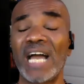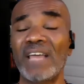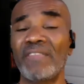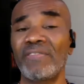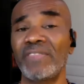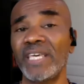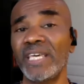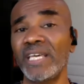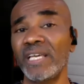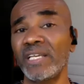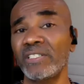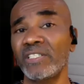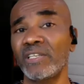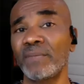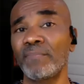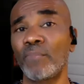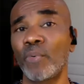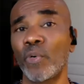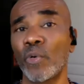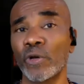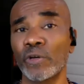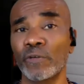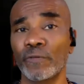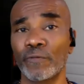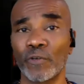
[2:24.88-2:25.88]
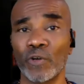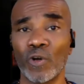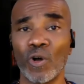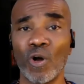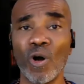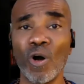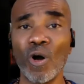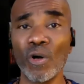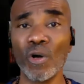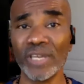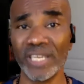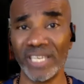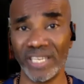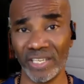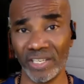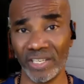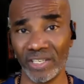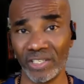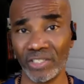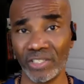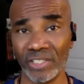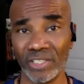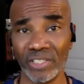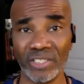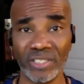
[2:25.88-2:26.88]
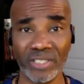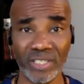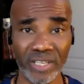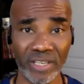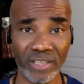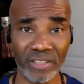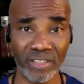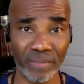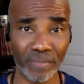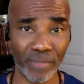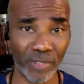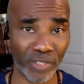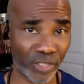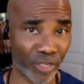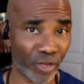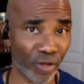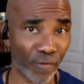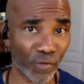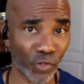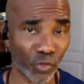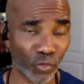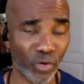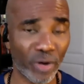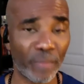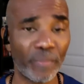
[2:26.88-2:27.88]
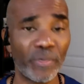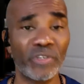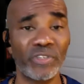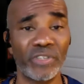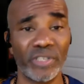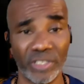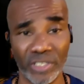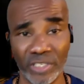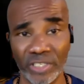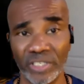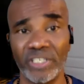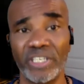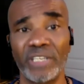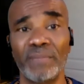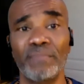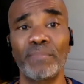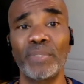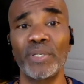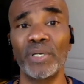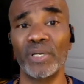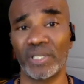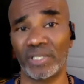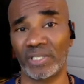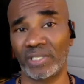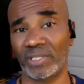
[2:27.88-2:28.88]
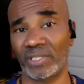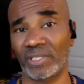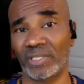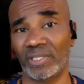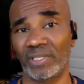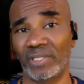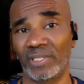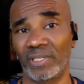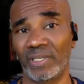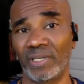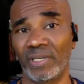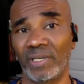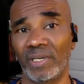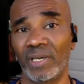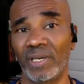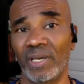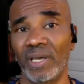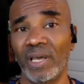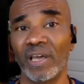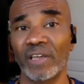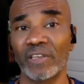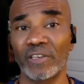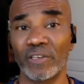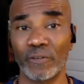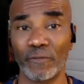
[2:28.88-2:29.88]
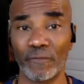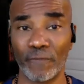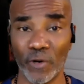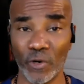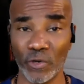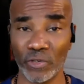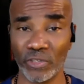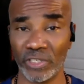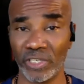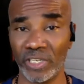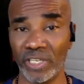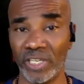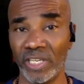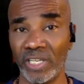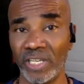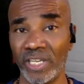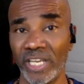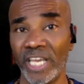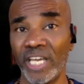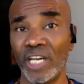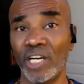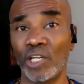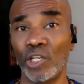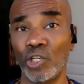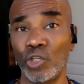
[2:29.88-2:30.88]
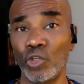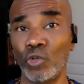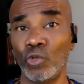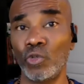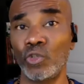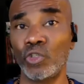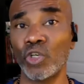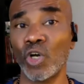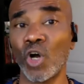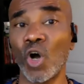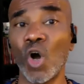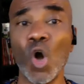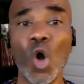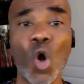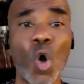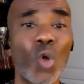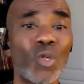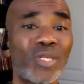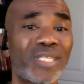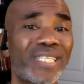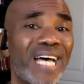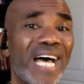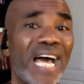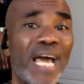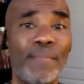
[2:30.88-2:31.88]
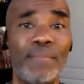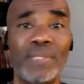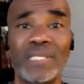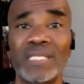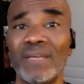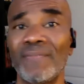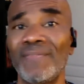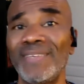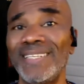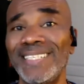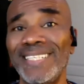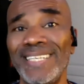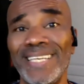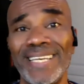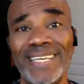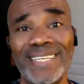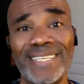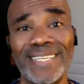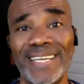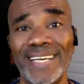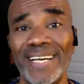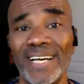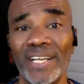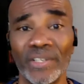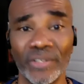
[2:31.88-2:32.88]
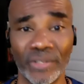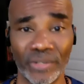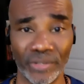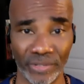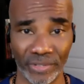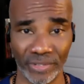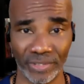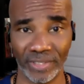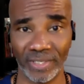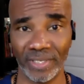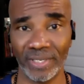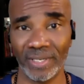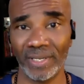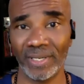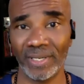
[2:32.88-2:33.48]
I think it's important for all kids to see themselves represented in books. Diversity includes all types of skin colors